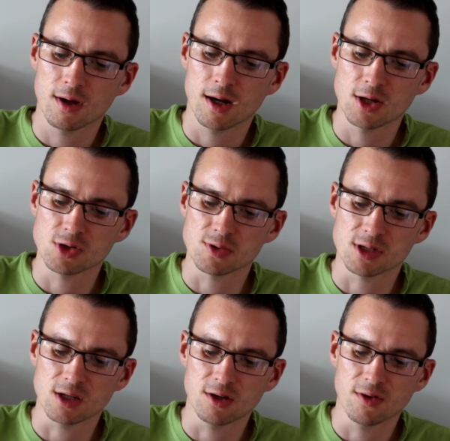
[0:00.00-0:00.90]
And as you'll
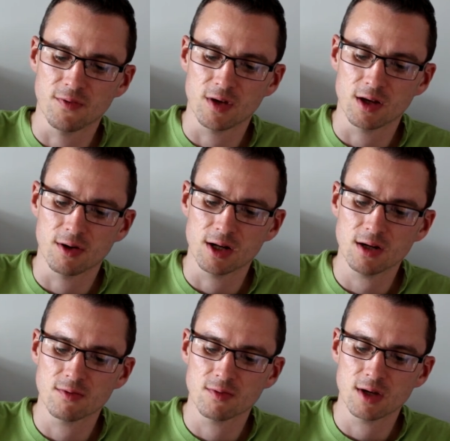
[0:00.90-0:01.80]
see on the video, I
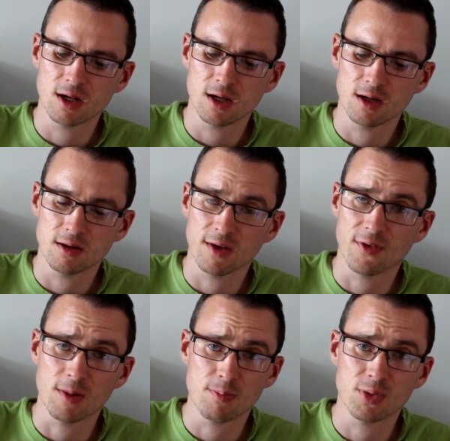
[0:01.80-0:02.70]
didn't really
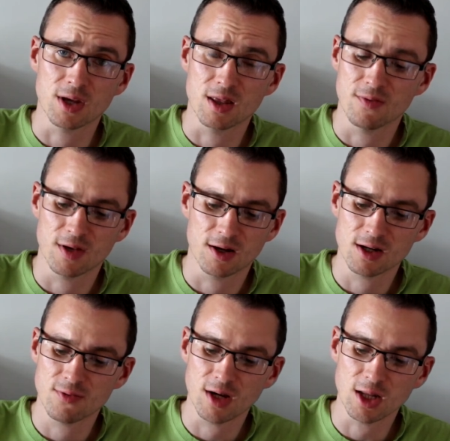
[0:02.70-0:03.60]

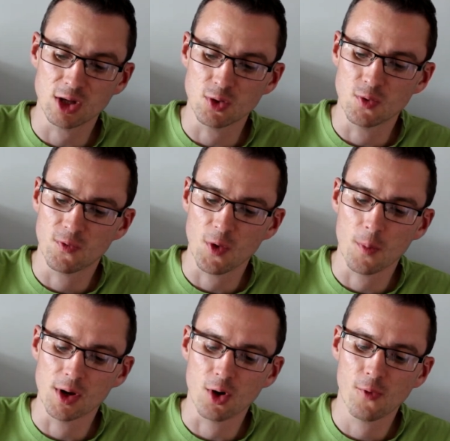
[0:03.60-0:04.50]
do
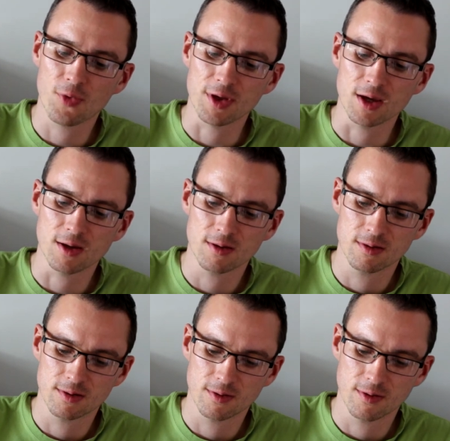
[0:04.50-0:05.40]
filming of the
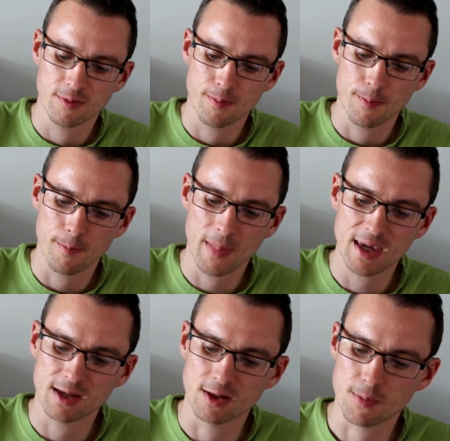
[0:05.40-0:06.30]

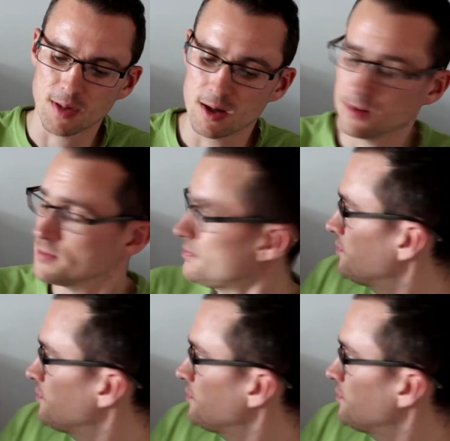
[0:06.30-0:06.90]
making of the beer.